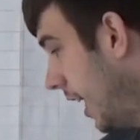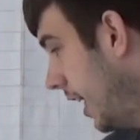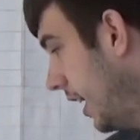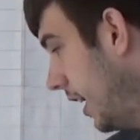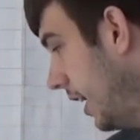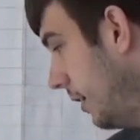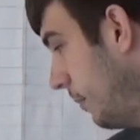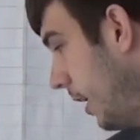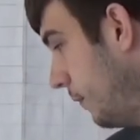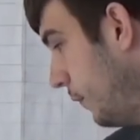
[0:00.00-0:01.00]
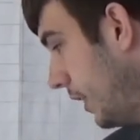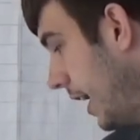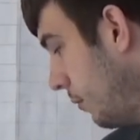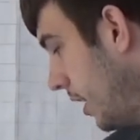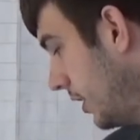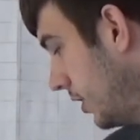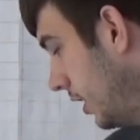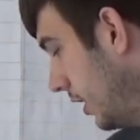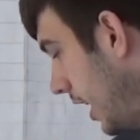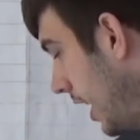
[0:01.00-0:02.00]
um, and for that
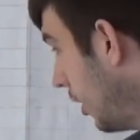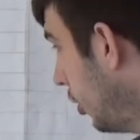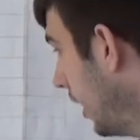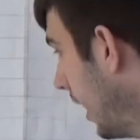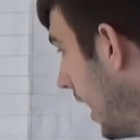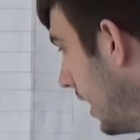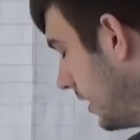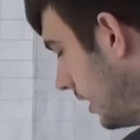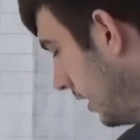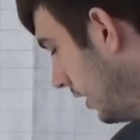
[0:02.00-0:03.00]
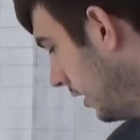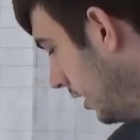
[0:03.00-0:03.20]
reason they are going to get.